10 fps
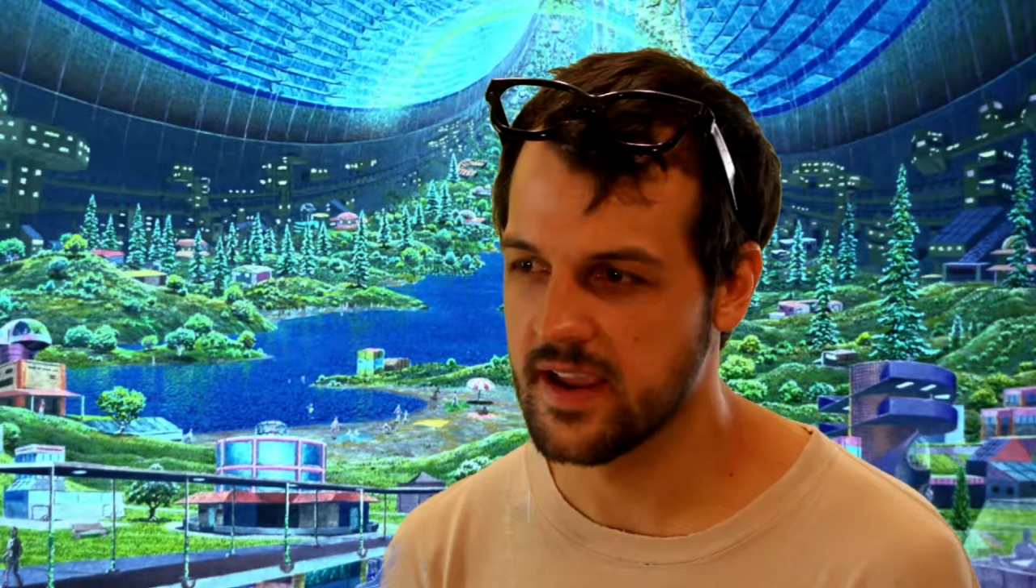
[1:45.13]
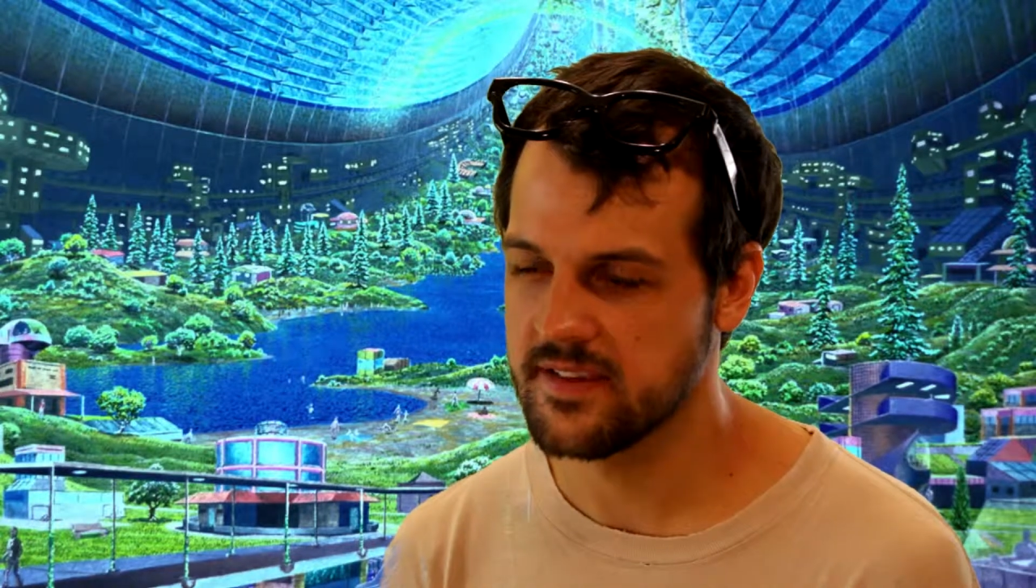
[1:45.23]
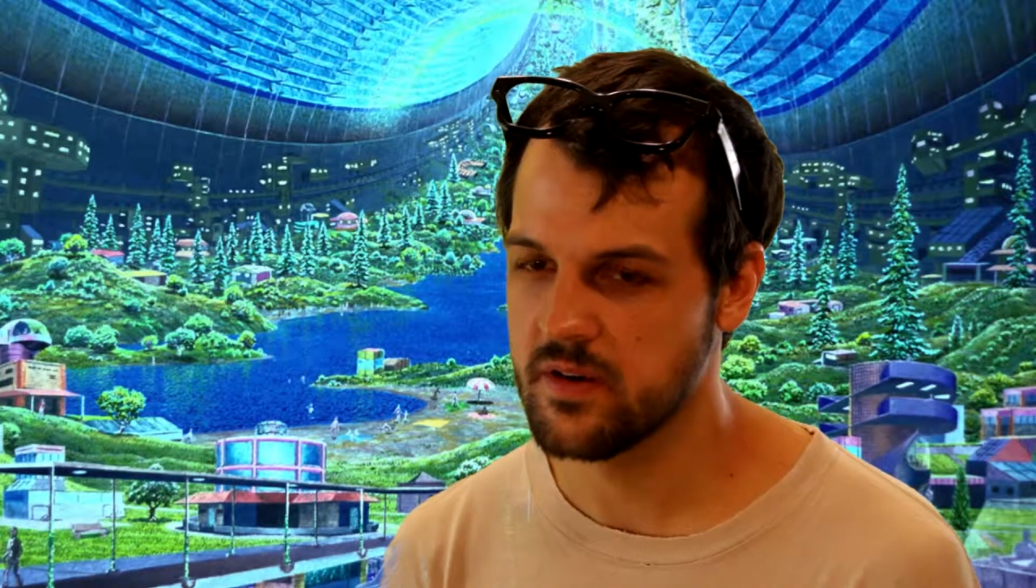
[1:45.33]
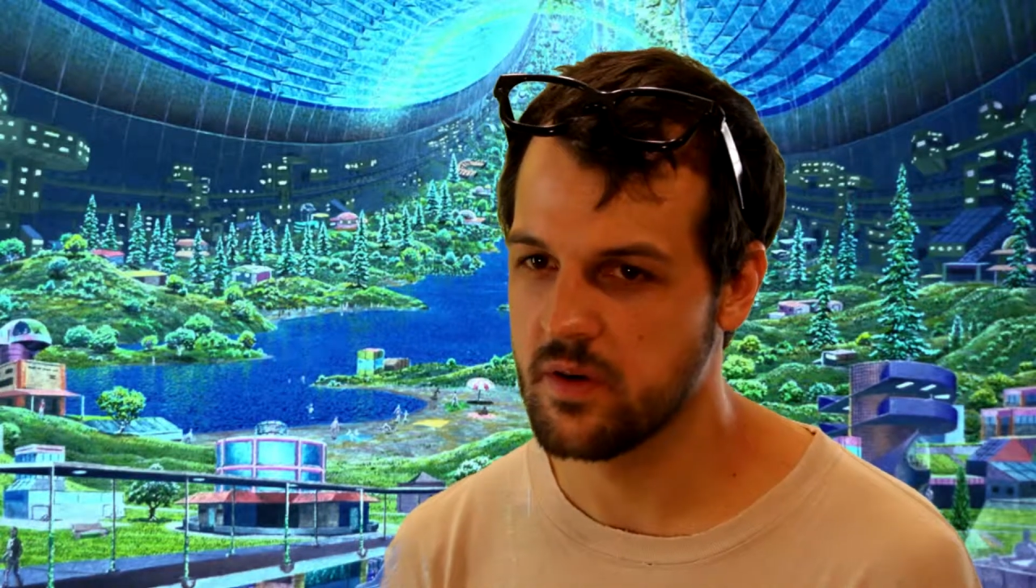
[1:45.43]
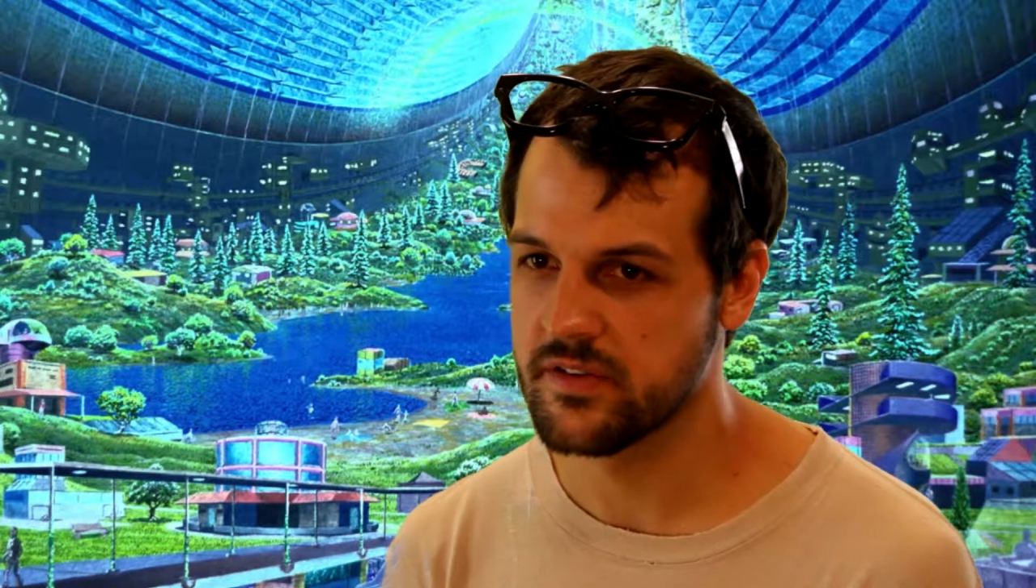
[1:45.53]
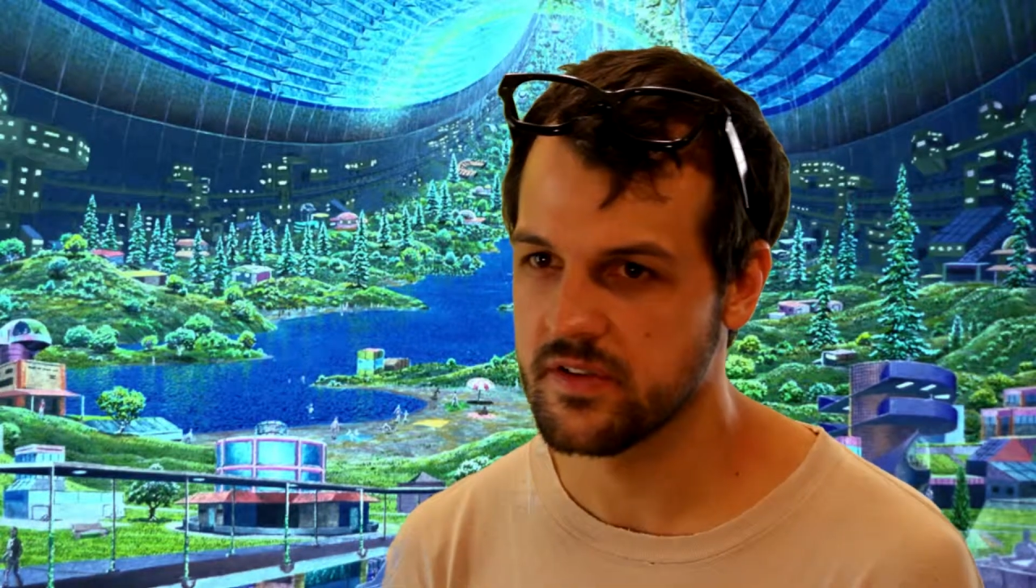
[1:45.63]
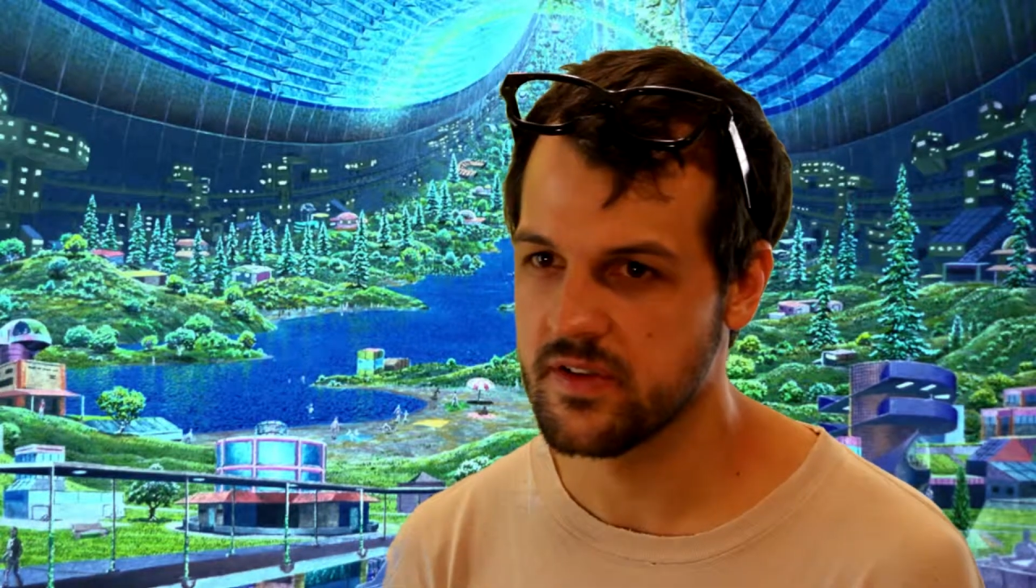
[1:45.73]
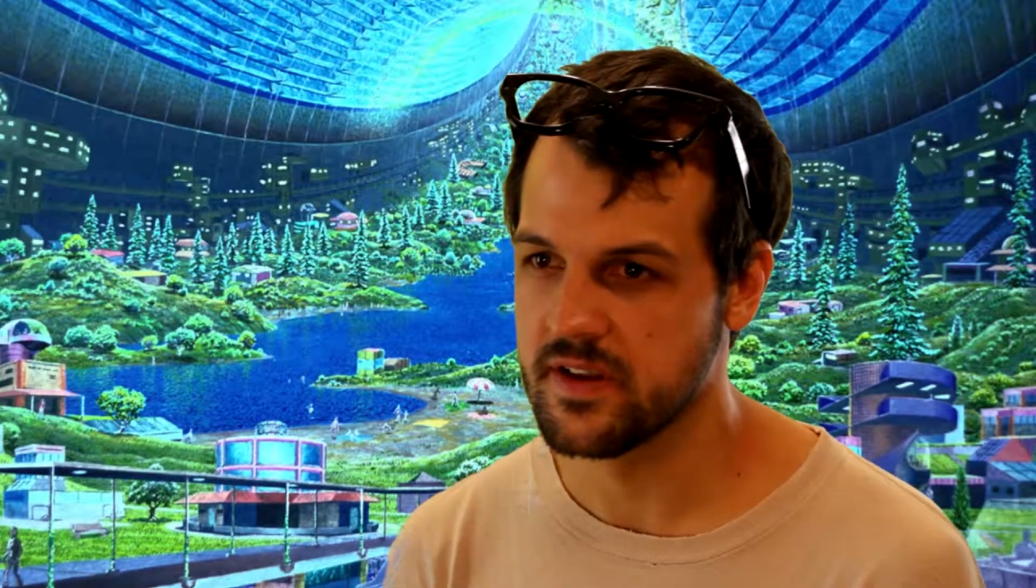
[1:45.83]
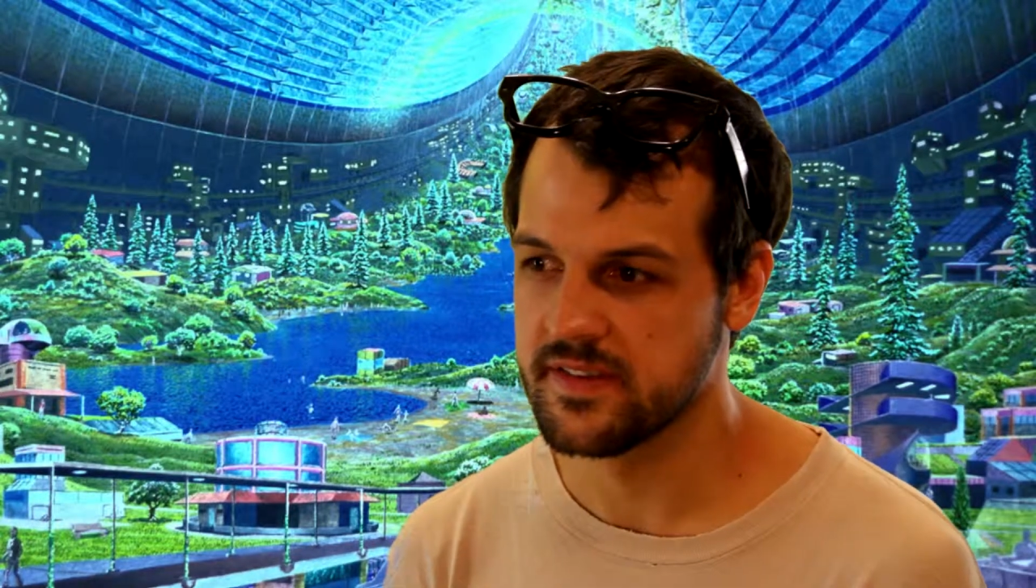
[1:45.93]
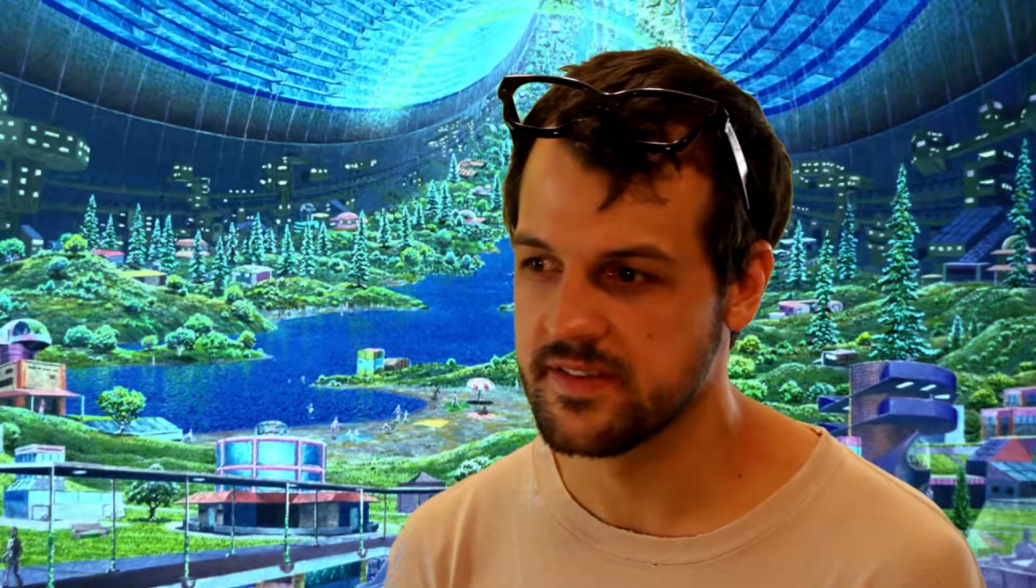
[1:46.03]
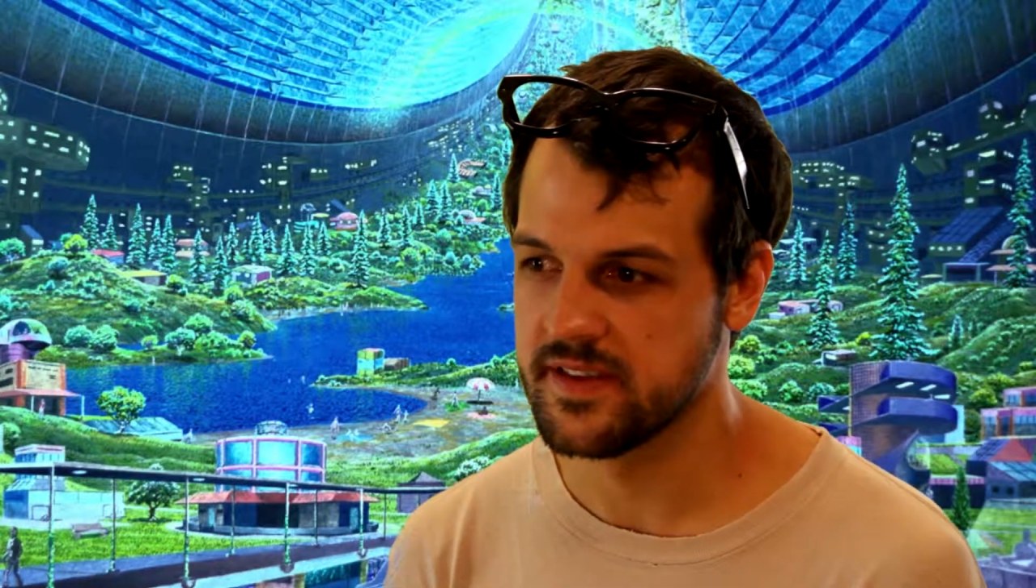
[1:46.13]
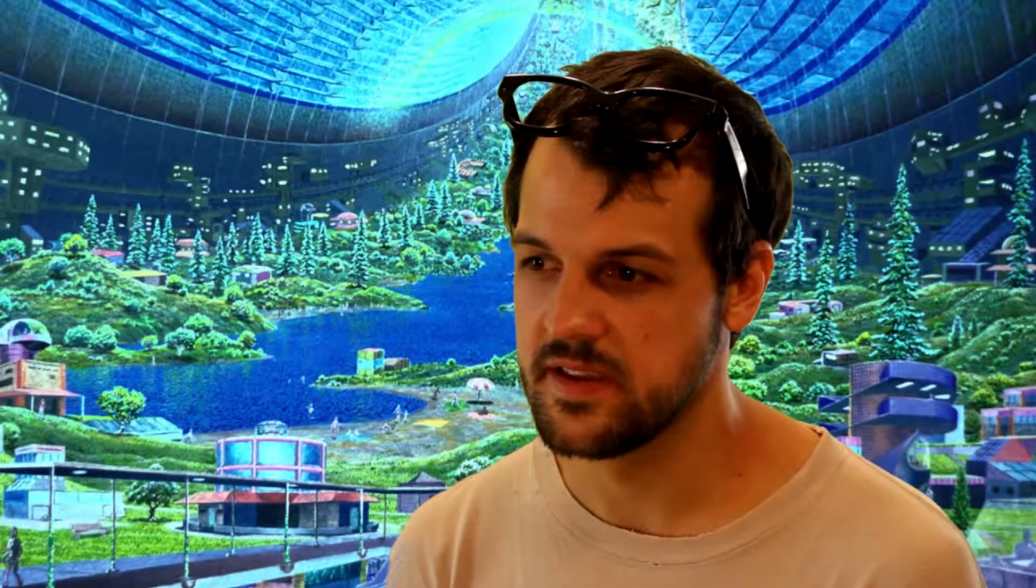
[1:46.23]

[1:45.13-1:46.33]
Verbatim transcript: I guess I watch a lot of